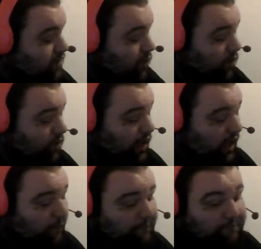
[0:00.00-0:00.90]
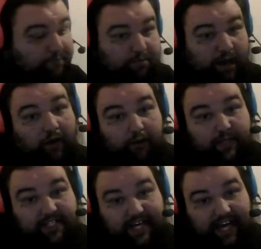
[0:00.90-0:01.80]
Or I'll probably
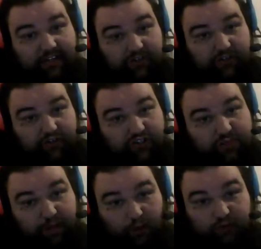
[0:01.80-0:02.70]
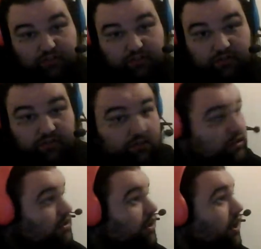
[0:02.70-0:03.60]
be tagged under this post.
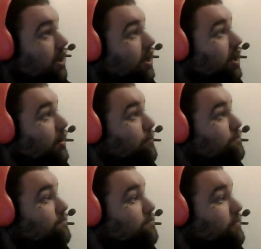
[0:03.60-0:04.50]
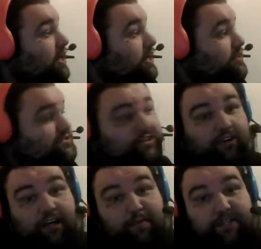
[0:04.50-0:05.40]
My
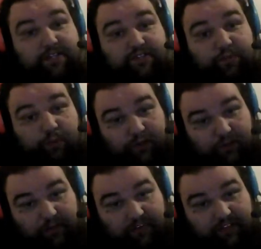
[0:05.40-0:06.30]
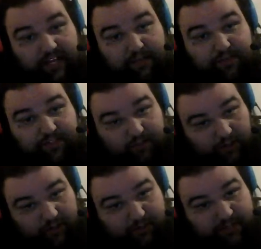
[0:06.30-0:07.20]
Instagram is WonderPuffGames, as
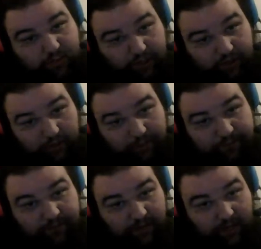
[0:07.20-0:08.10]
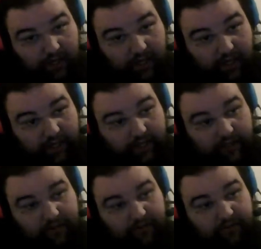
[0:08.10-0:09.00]
well as my Twitter,
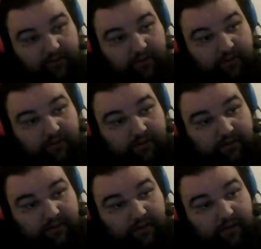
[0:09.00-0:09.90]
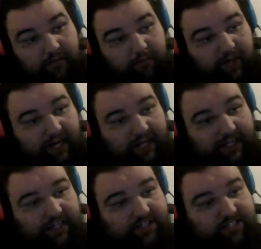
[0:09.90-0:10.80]
and
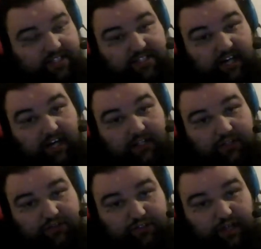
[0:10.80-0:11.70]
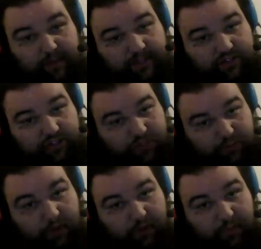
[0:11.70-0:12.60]
my TikTok username is just
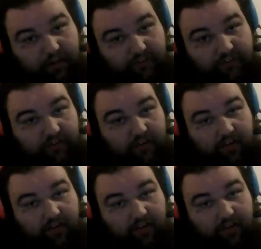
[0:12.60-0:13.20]
WonderPuff.